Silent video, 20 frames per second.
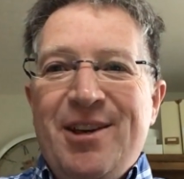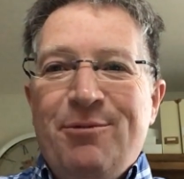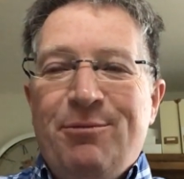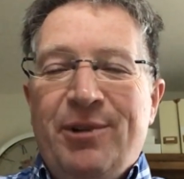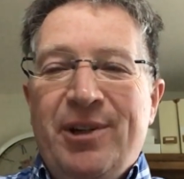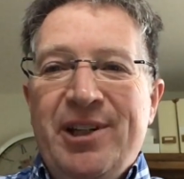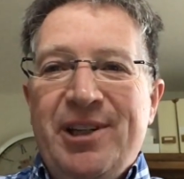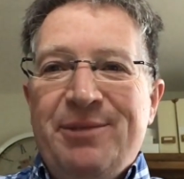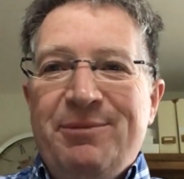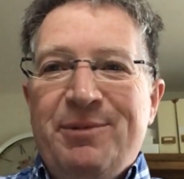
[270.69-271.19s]

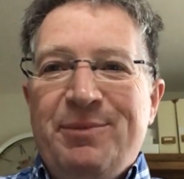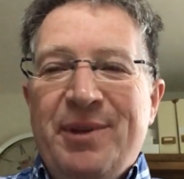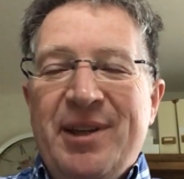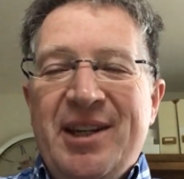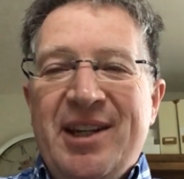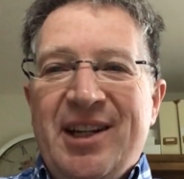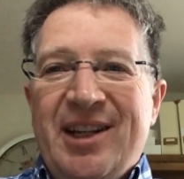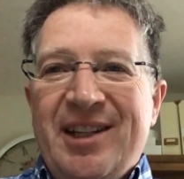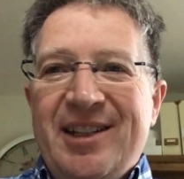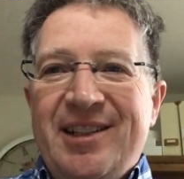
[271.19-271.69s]
William's been
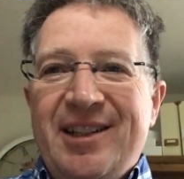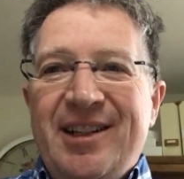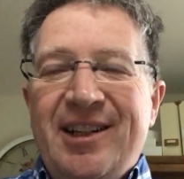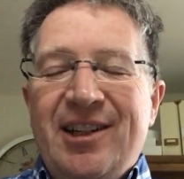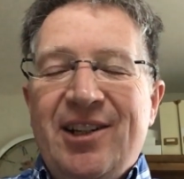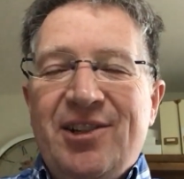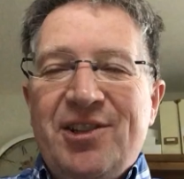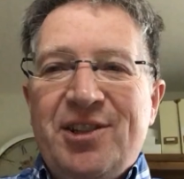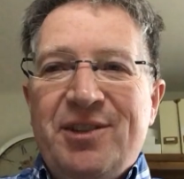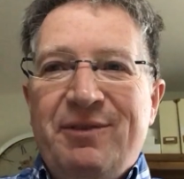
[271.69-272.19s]
collecting
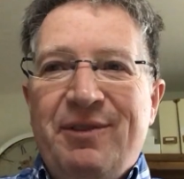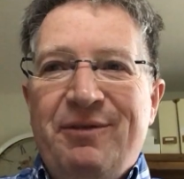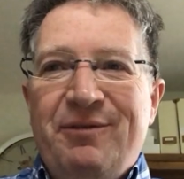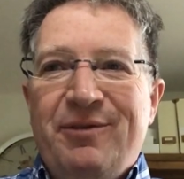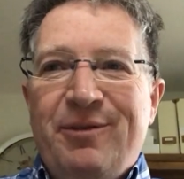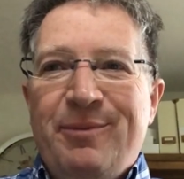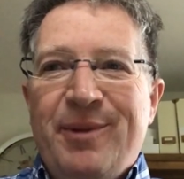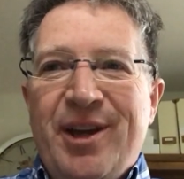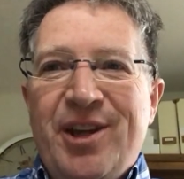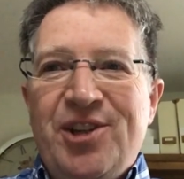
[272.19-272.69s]
lots of
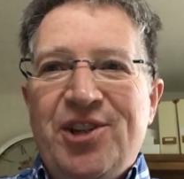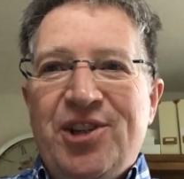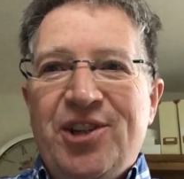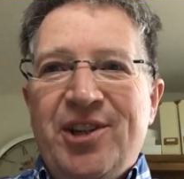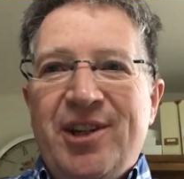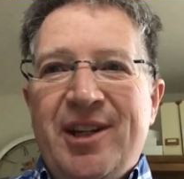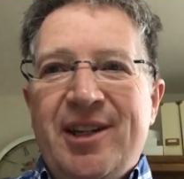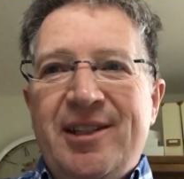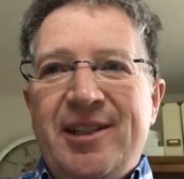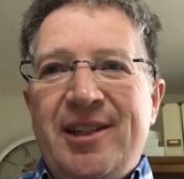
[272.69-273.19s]

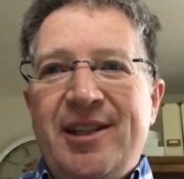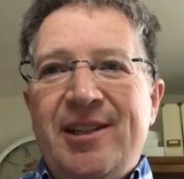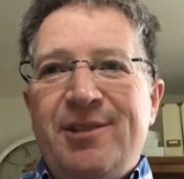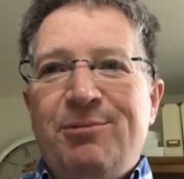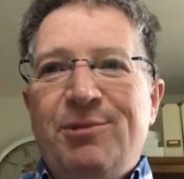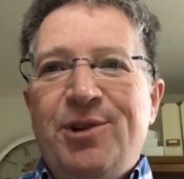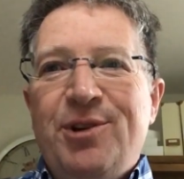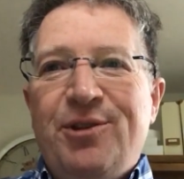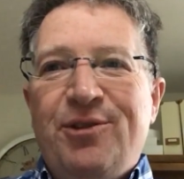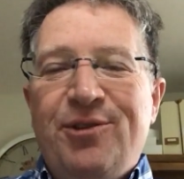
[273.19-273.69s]
information as he's
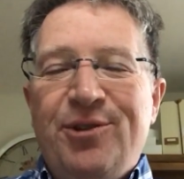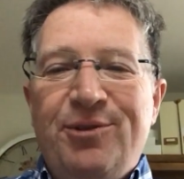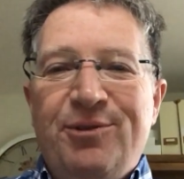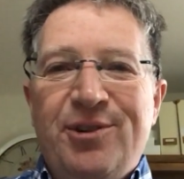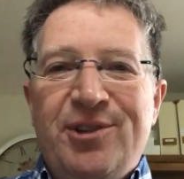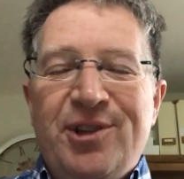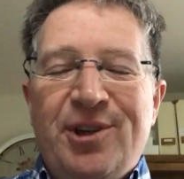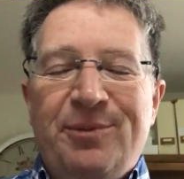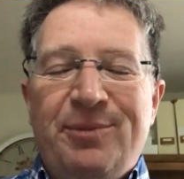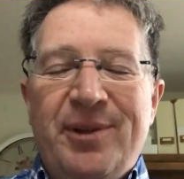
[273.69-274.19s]
worked through the
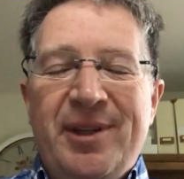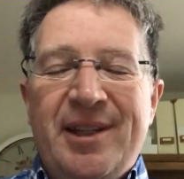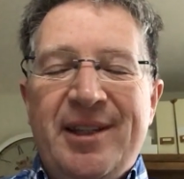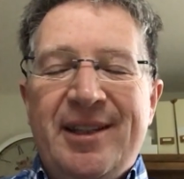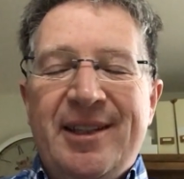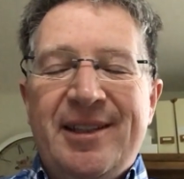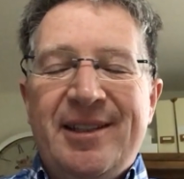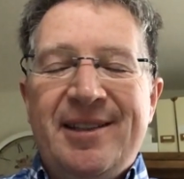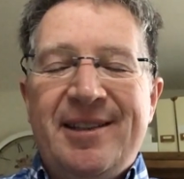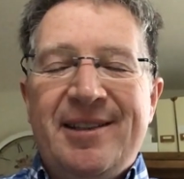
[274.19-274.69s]
topic
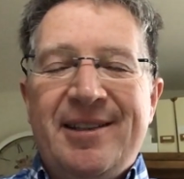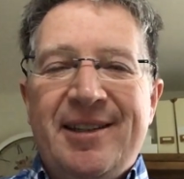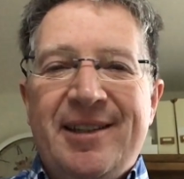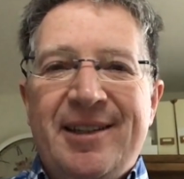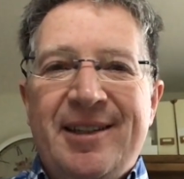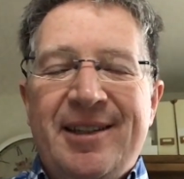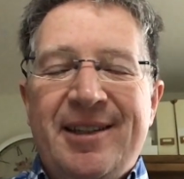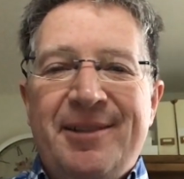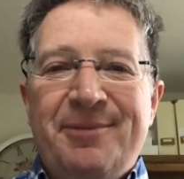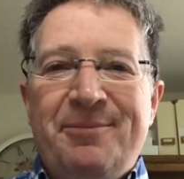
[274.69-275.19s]

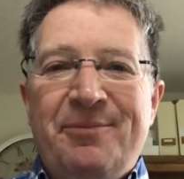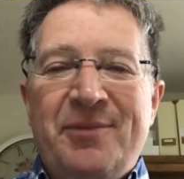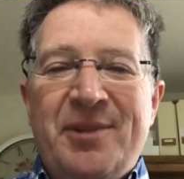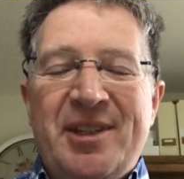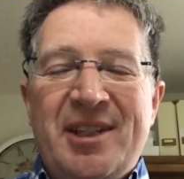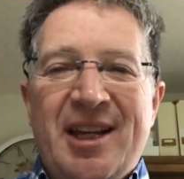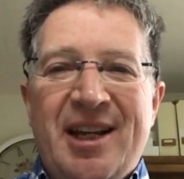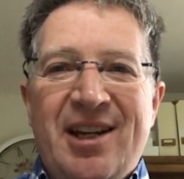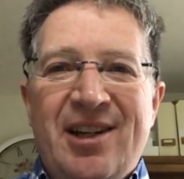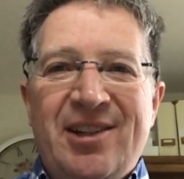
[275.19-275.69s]
that
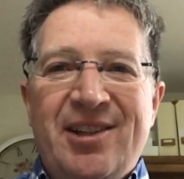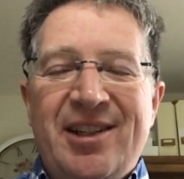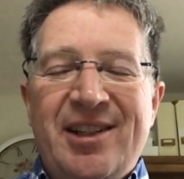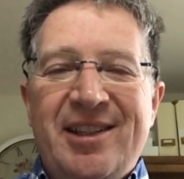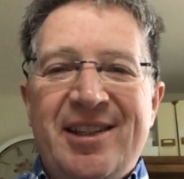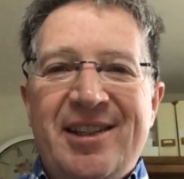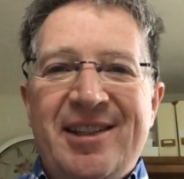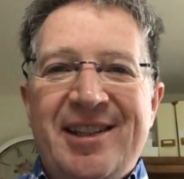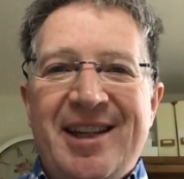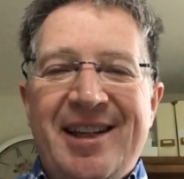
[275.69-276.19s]
Mr.
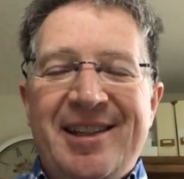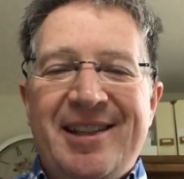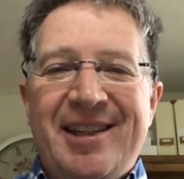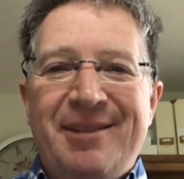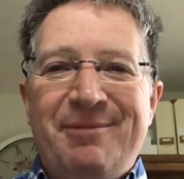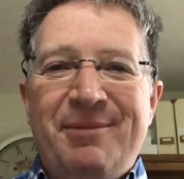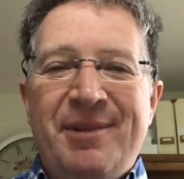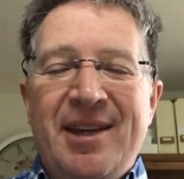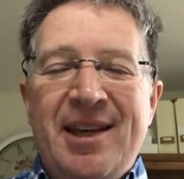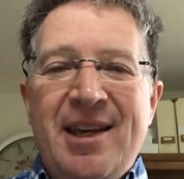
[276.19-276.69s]
Harkins has set
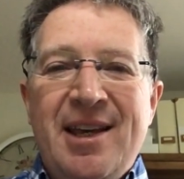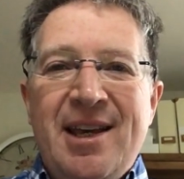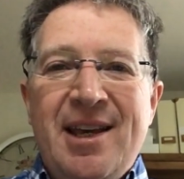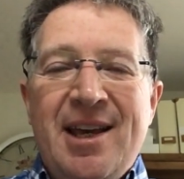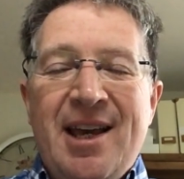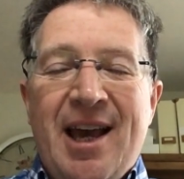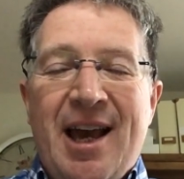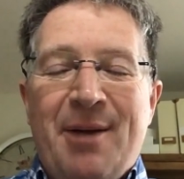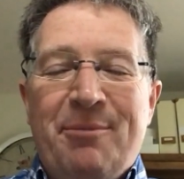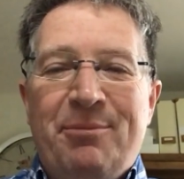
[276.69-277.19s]
him,
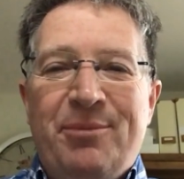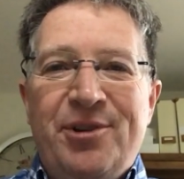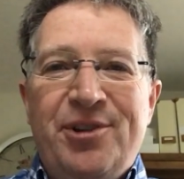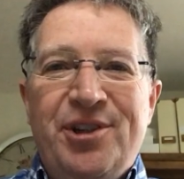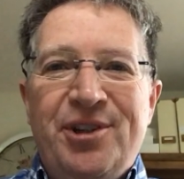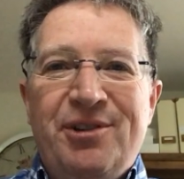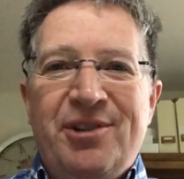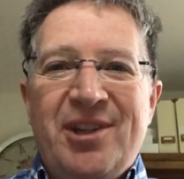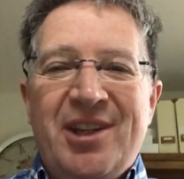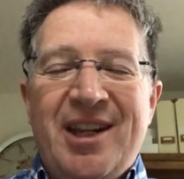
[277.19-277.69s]
and
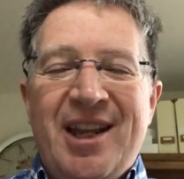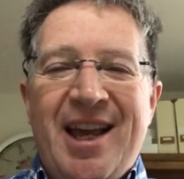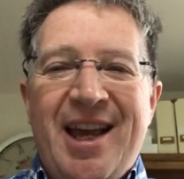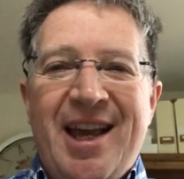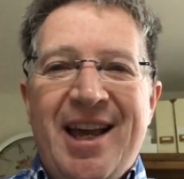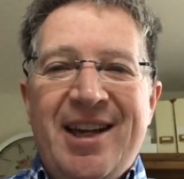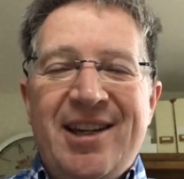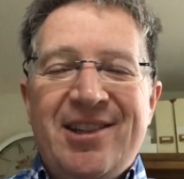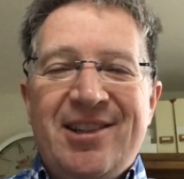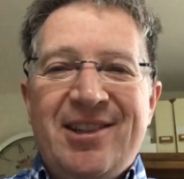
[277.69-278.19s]
produced an
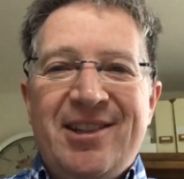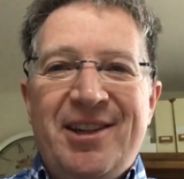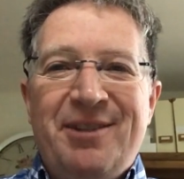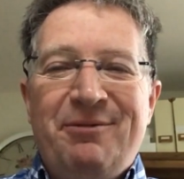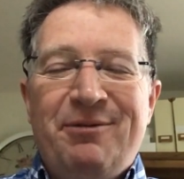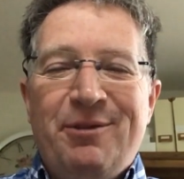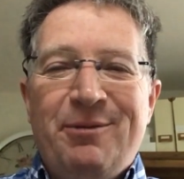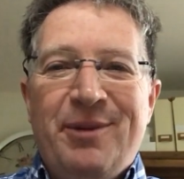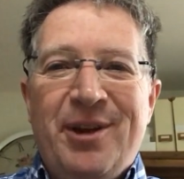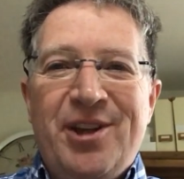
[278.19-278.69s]
excellent
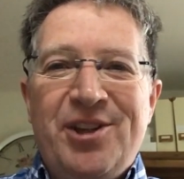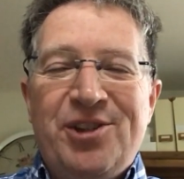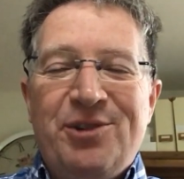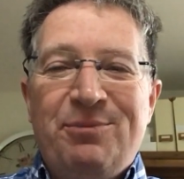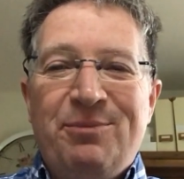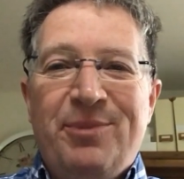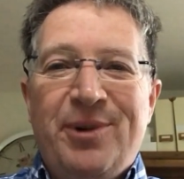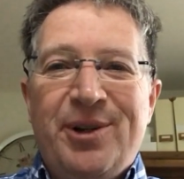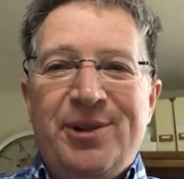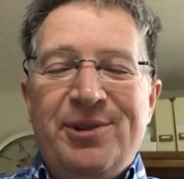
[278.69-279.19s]

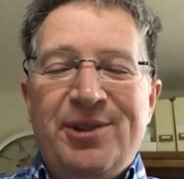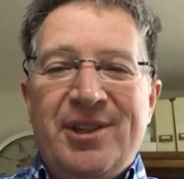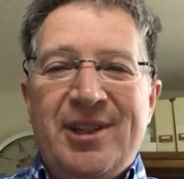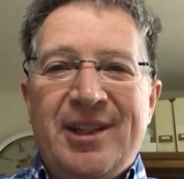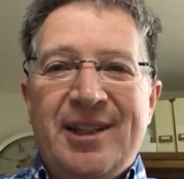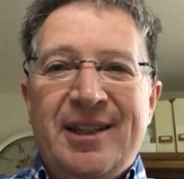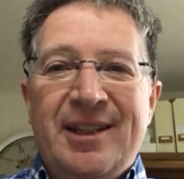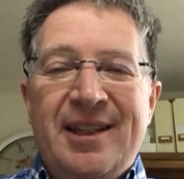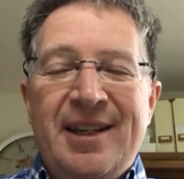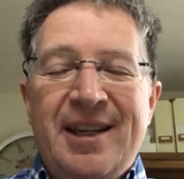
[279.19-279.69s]
information poster,